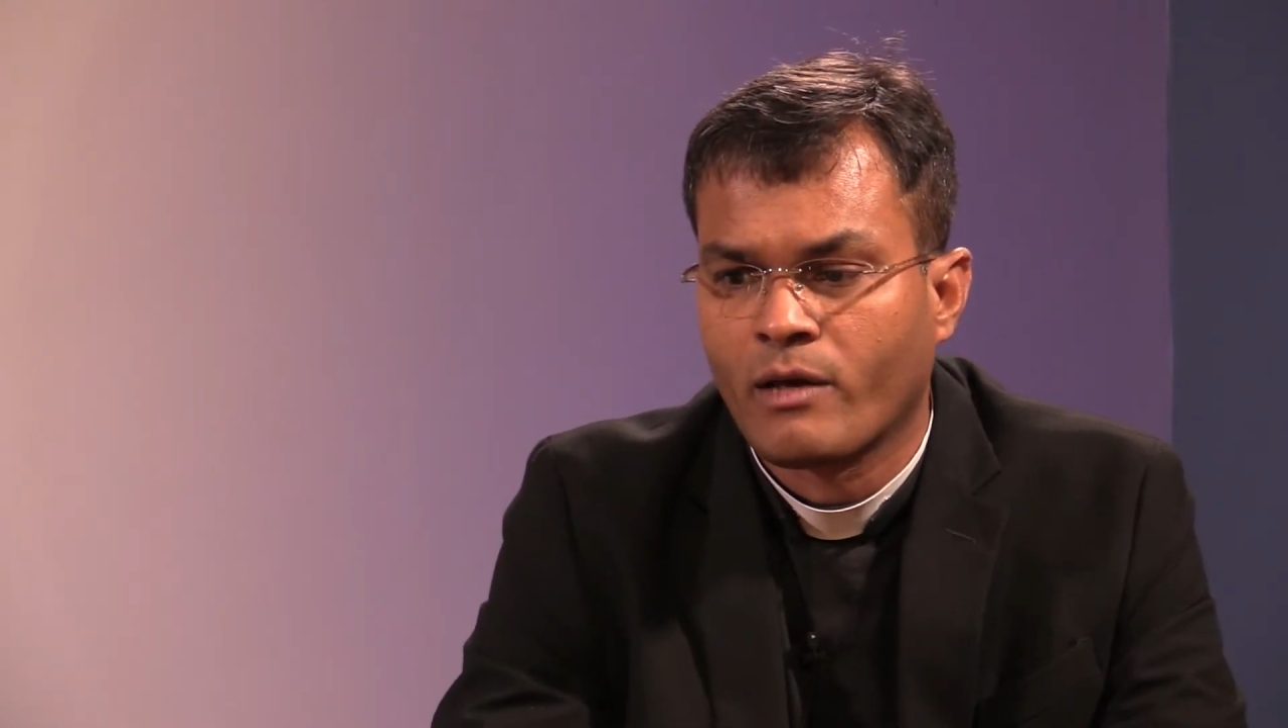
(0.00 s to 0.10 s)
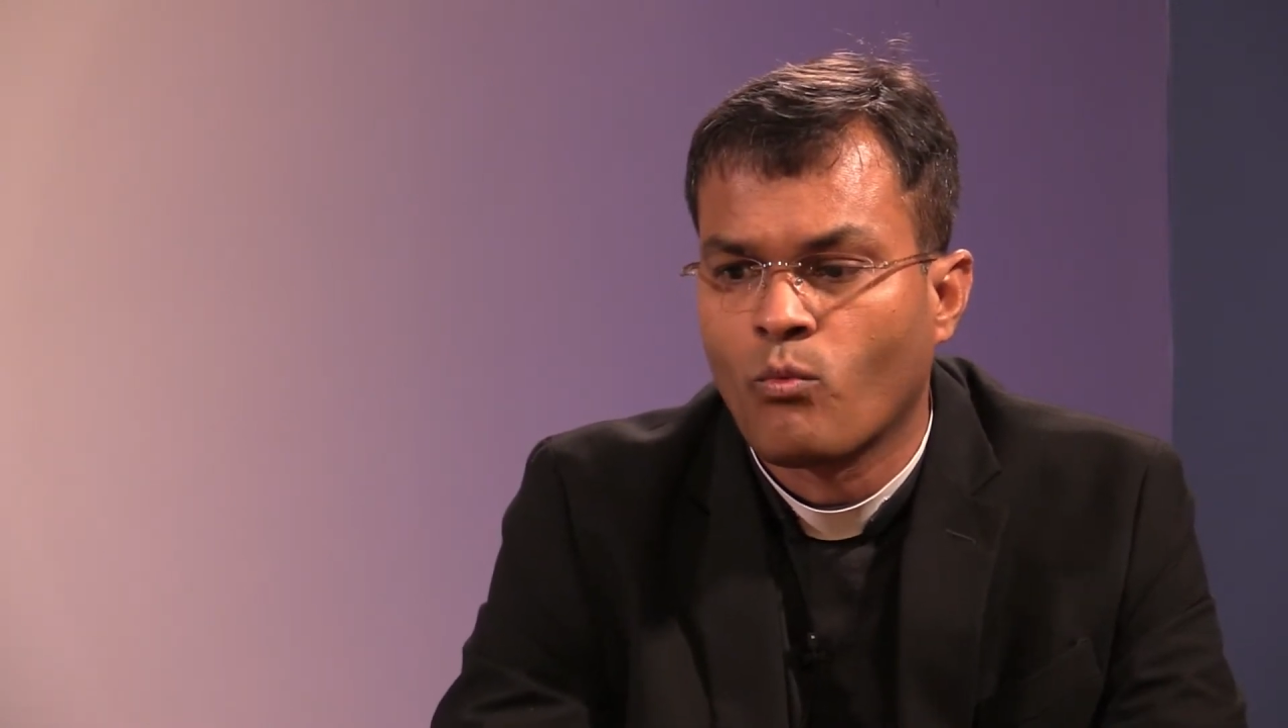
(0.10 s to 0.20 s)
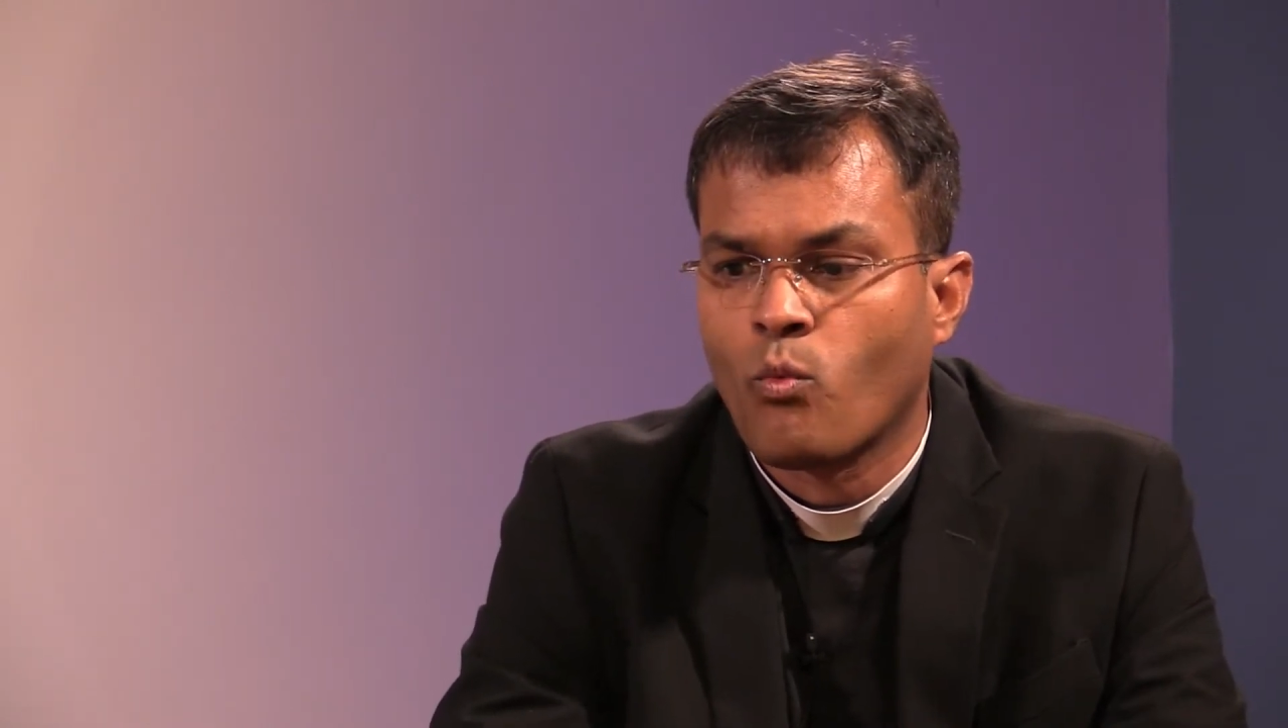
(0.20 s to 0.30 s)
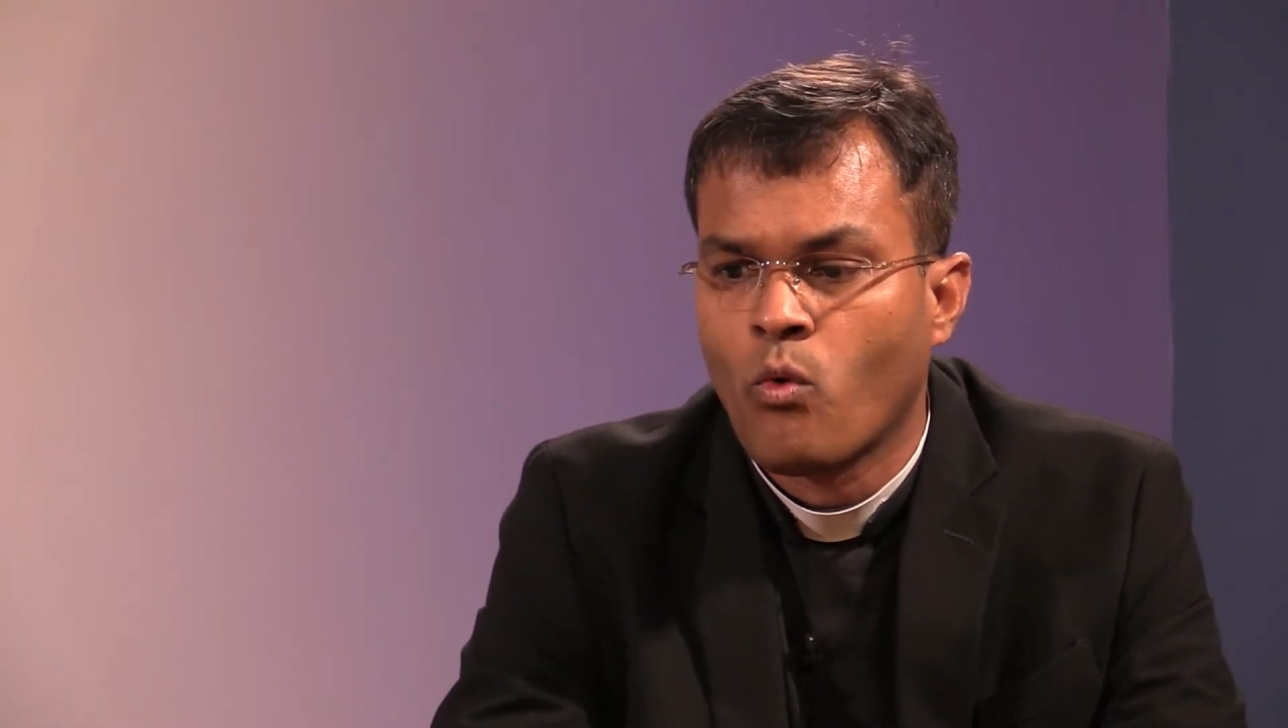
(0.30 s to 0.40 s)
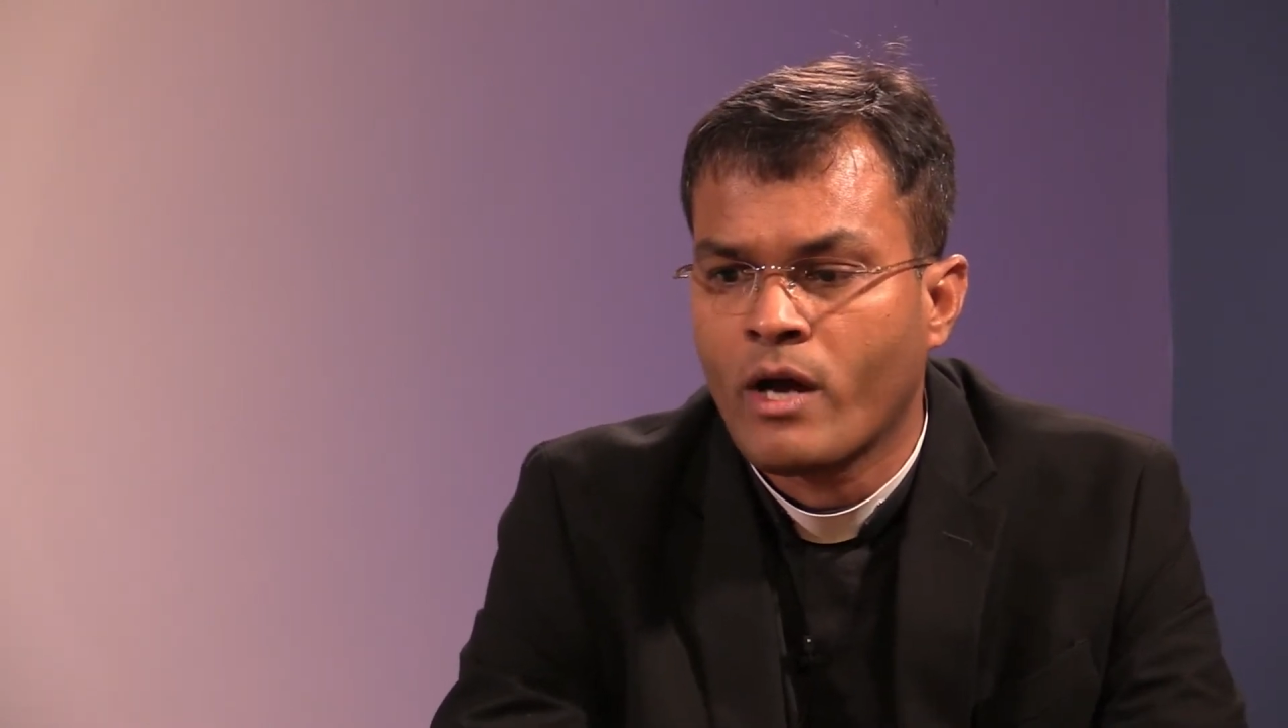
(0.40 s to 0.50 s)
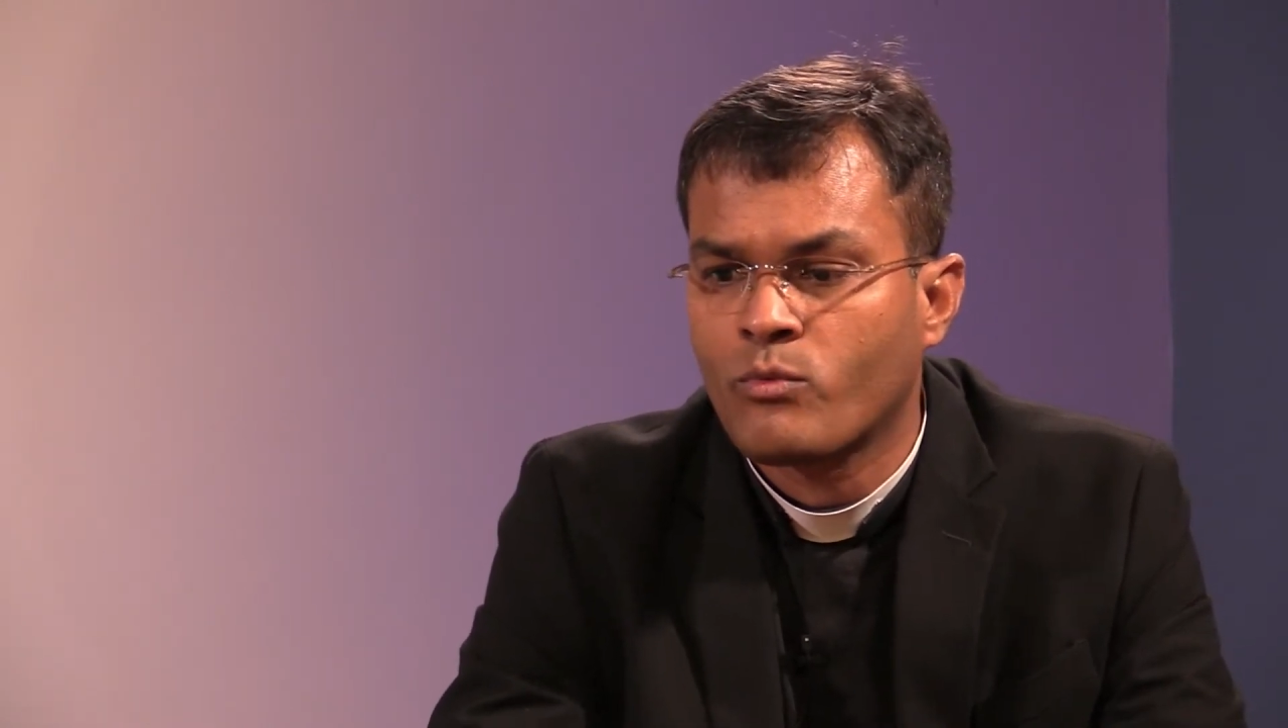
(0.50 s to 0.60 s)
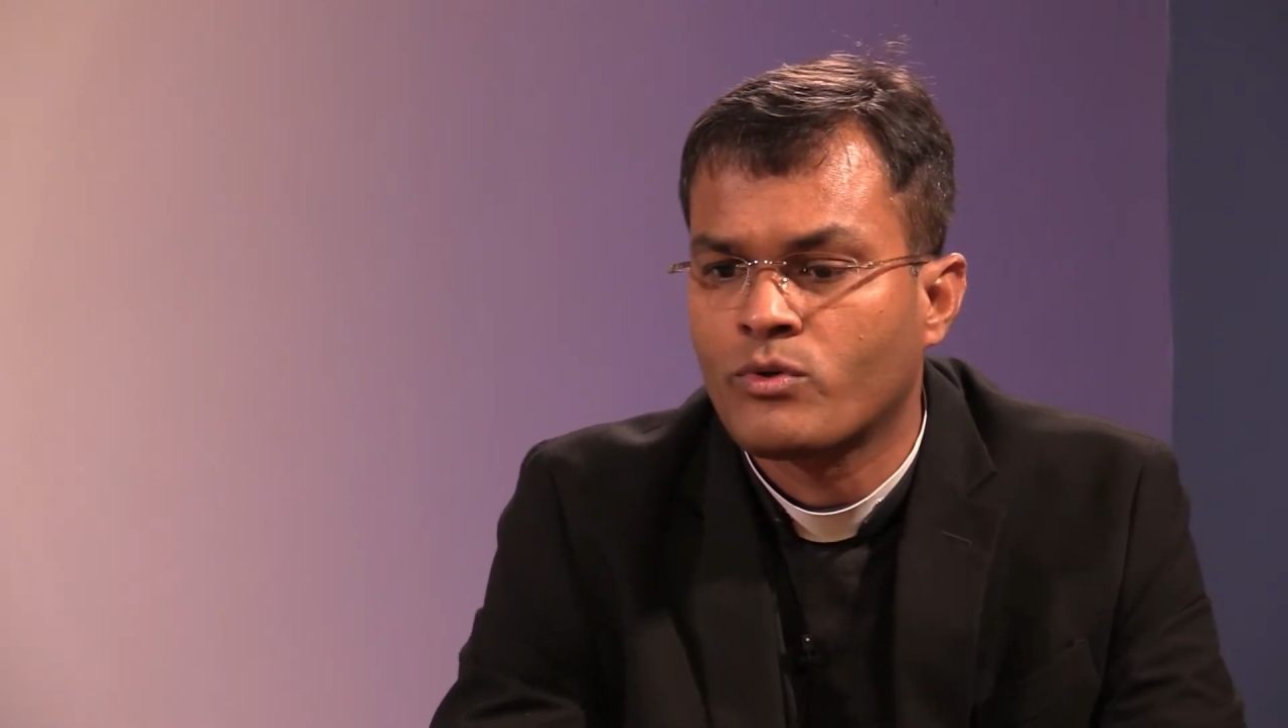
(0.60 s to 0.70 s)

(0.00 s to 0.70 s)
why would